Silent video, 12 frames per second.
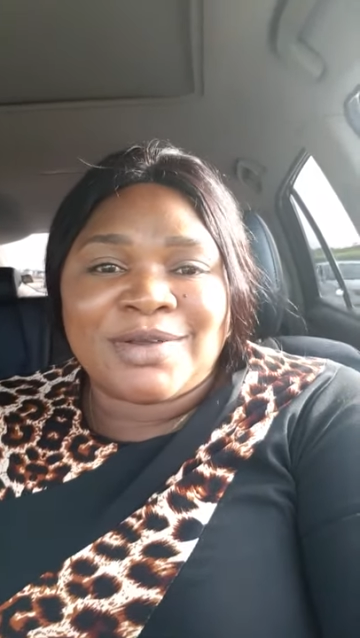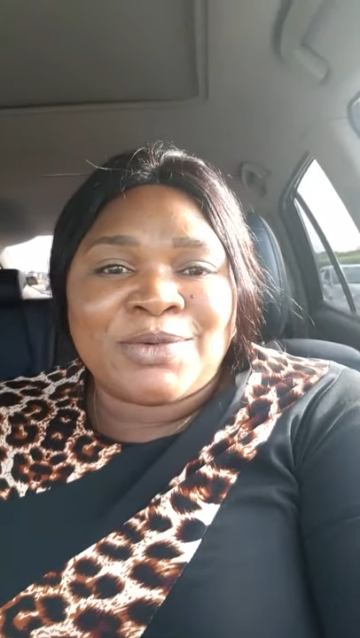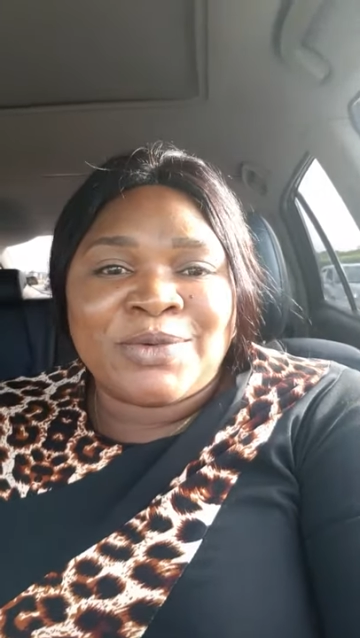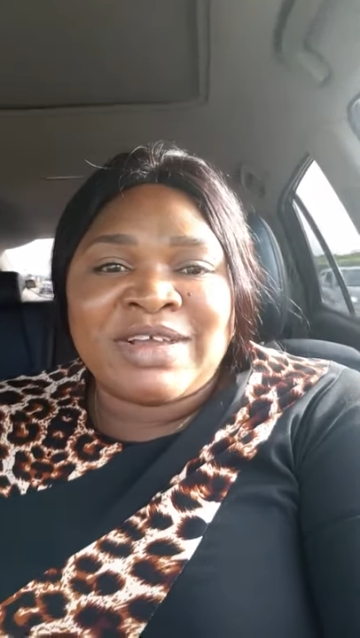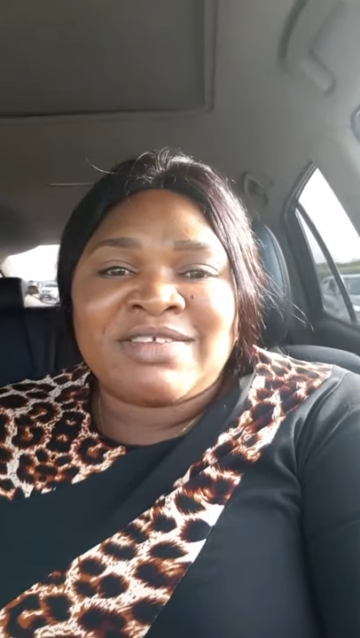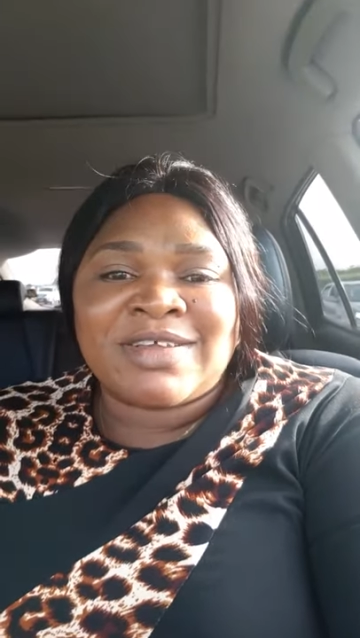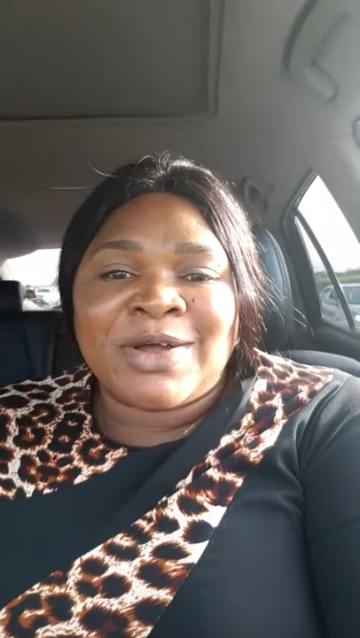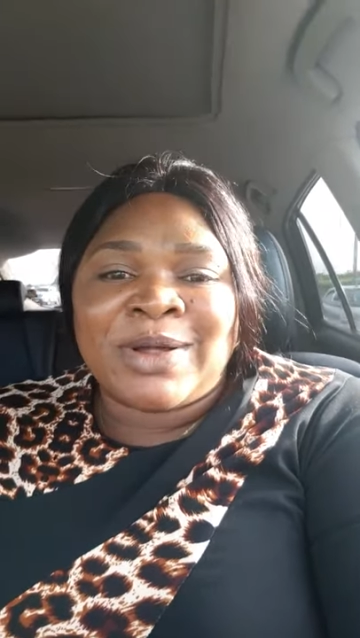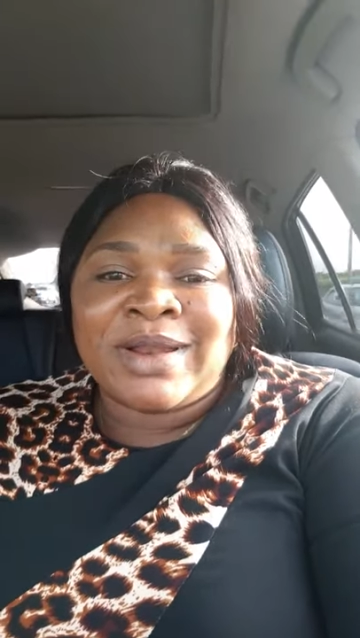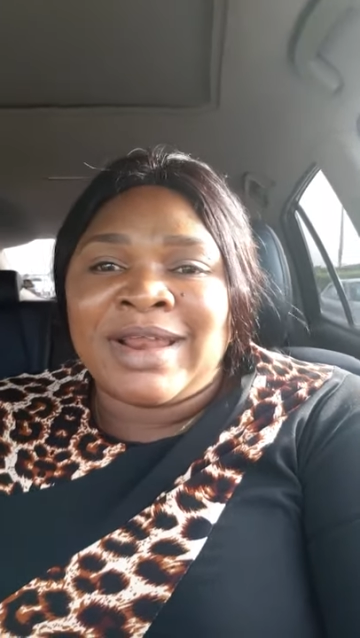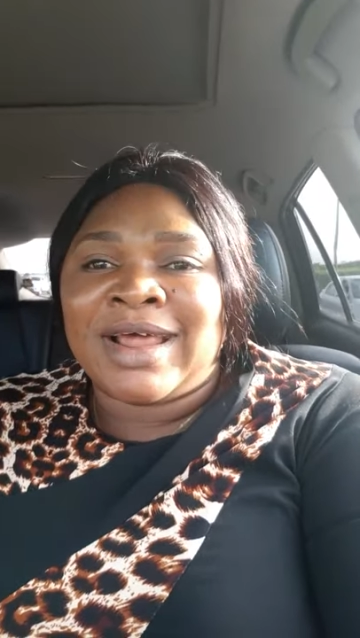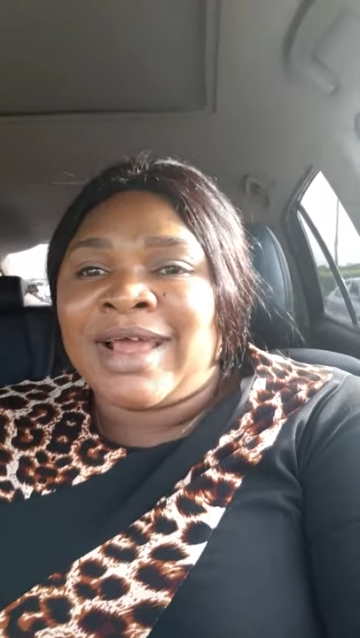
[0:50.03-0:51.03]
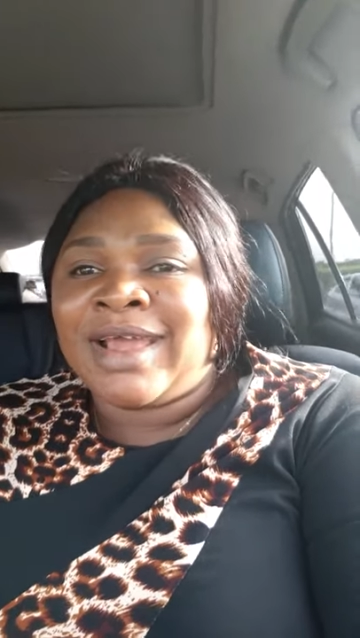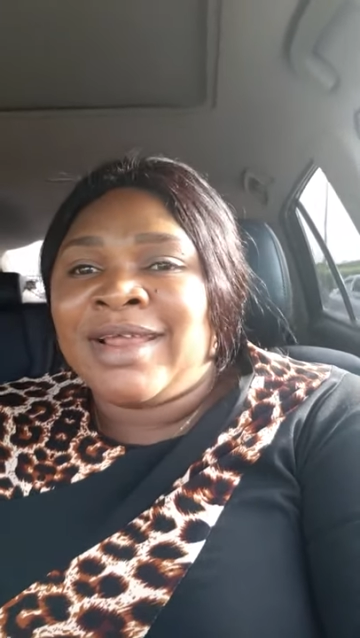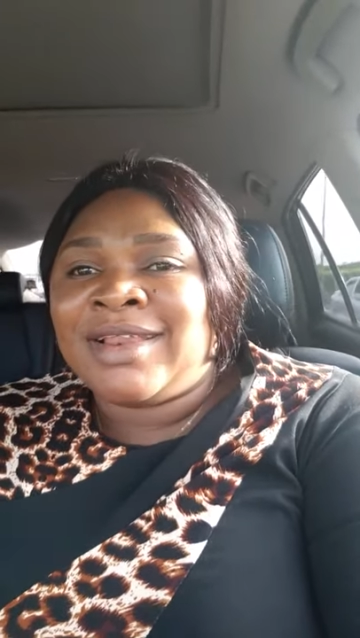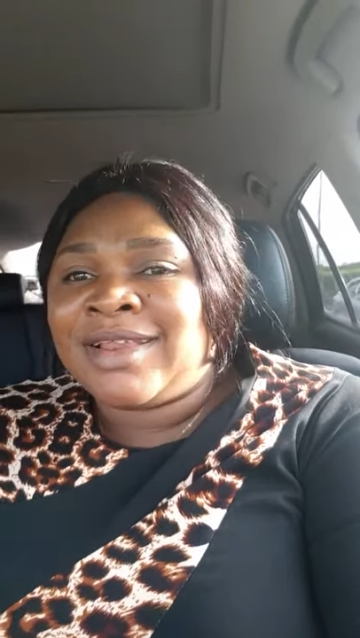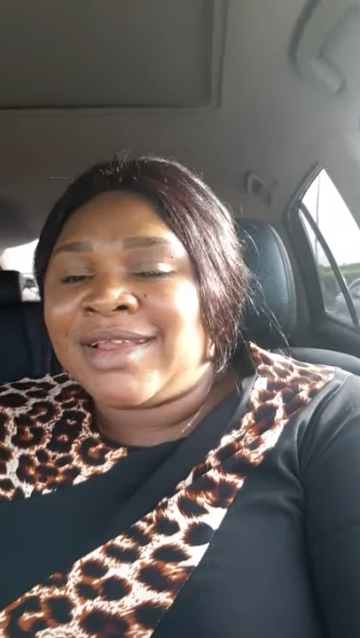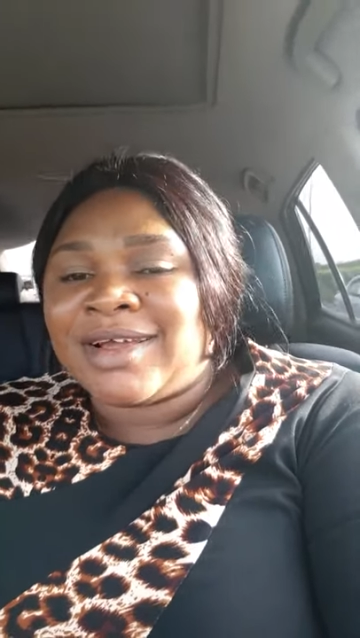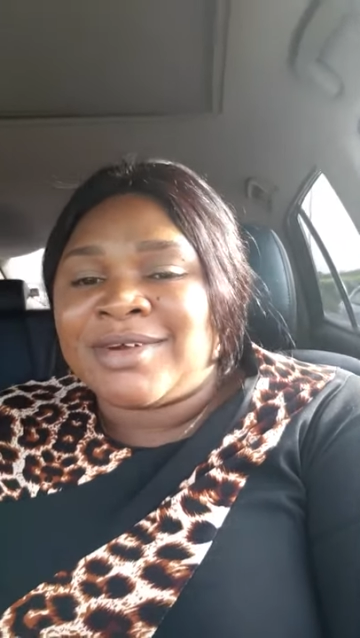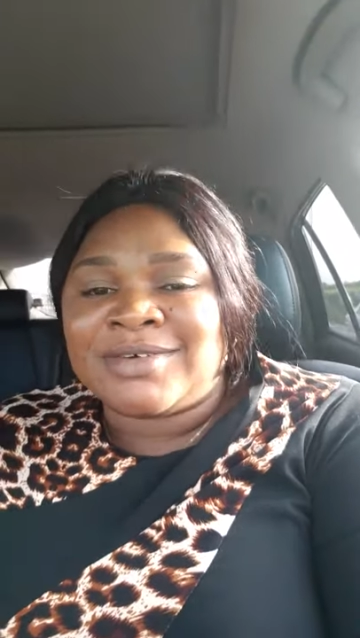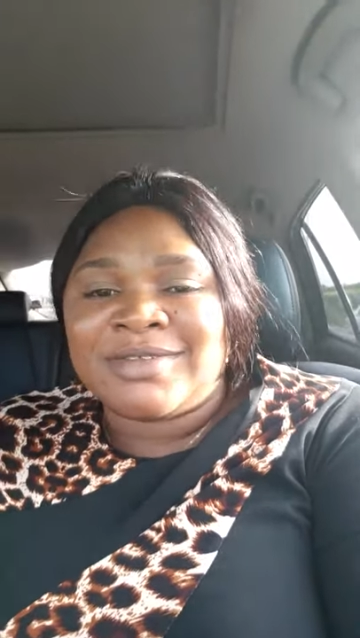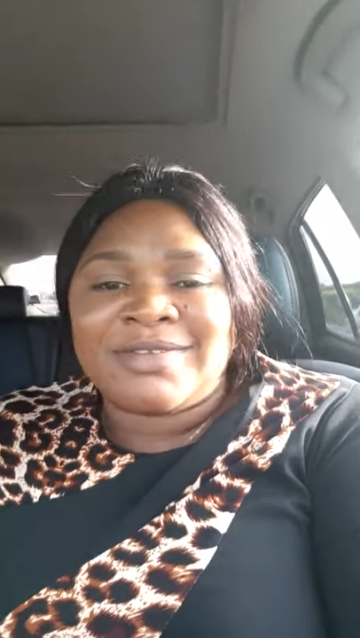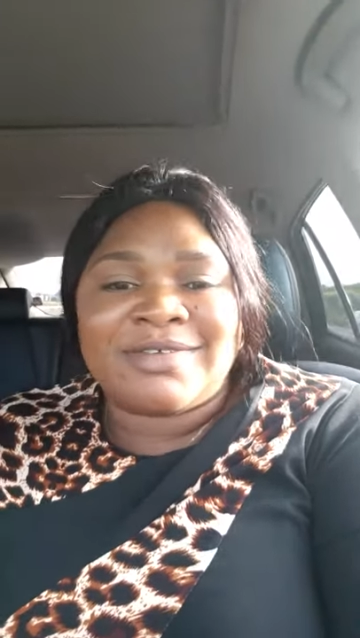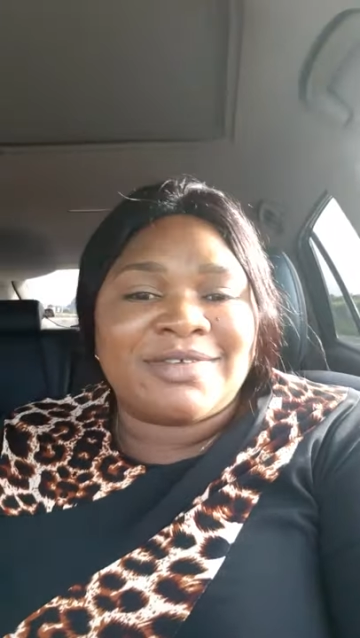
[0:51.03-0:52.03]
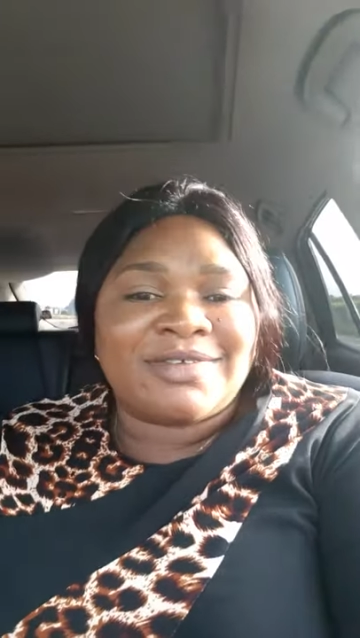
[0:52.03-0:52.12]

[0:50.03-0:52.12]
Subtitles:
Who is online? I want